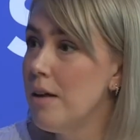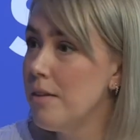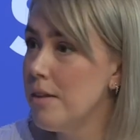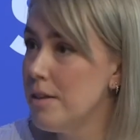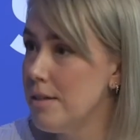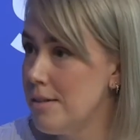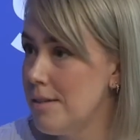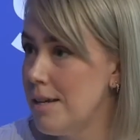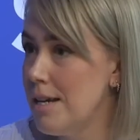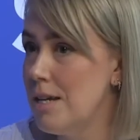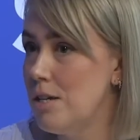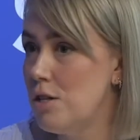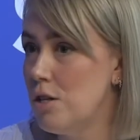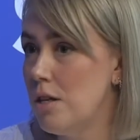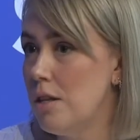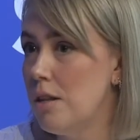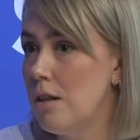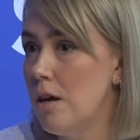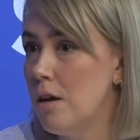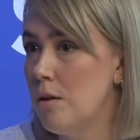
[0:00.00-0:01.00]
that's
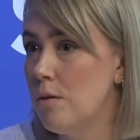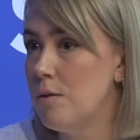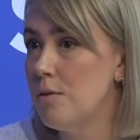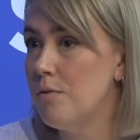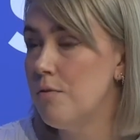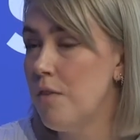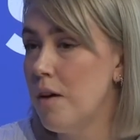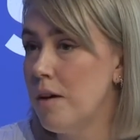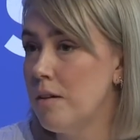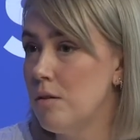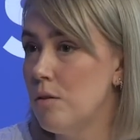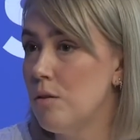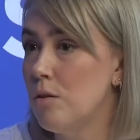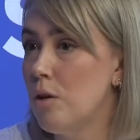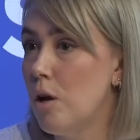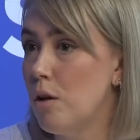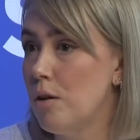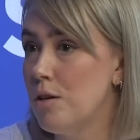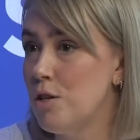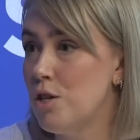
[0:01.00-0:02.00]
teaching those vital knowledge